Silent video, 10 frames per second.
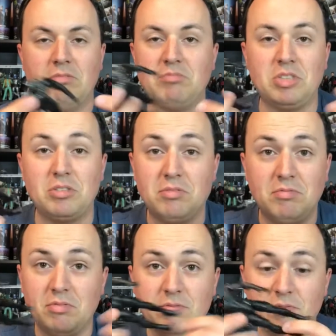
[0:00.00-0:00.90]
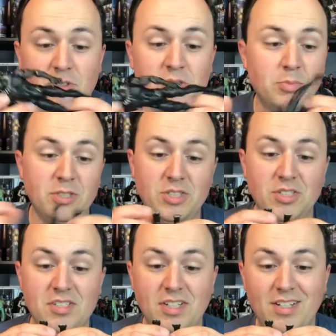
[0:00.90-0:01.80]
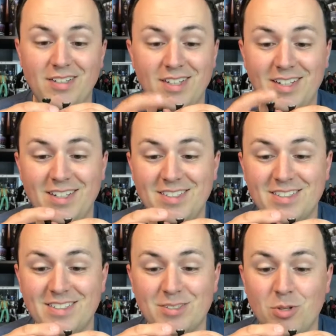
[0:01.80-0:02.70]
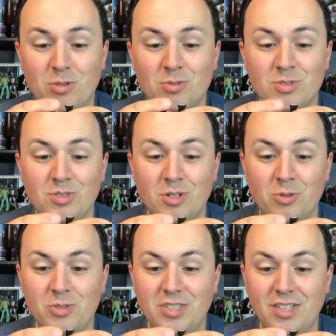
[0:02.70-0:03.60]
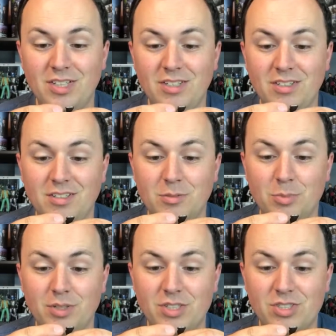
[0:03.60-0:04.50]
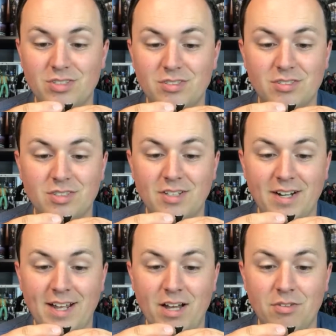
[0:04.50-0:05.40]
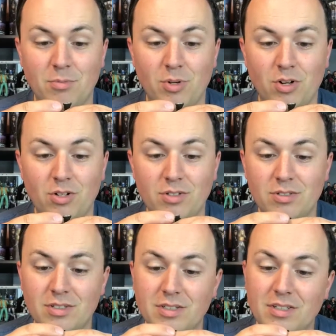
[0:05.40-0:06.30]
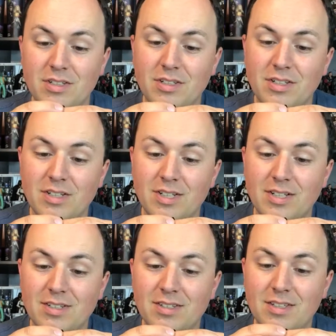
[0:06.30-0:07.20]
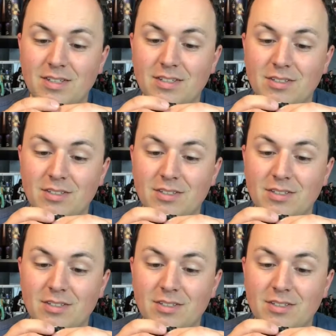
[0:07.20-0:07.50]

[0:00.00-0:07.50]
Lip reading: Just for completion's sake, I guess. One of those OCD completion, gotta have them all kind of thing.